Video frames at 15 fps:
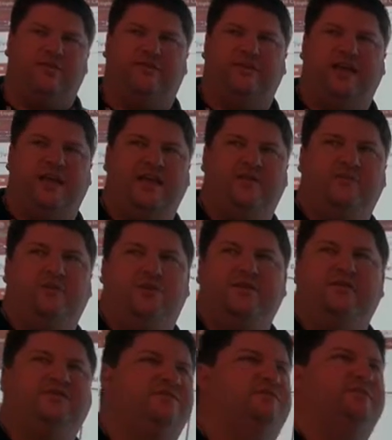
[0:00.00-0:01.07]
of the name or
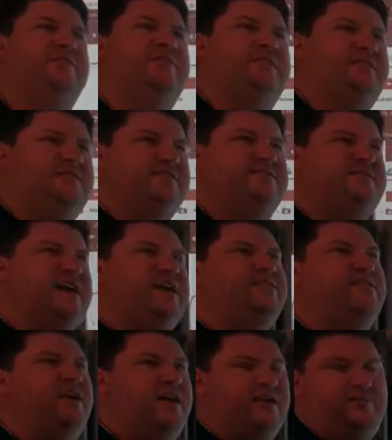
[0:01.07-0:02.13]
even something that's inside
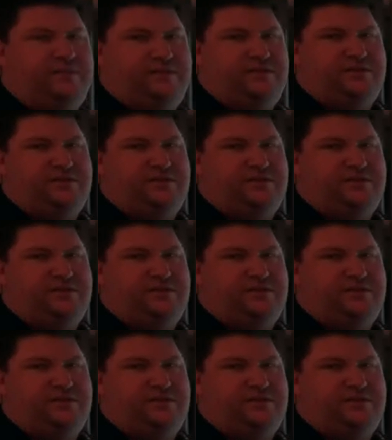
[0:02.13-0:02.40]
the document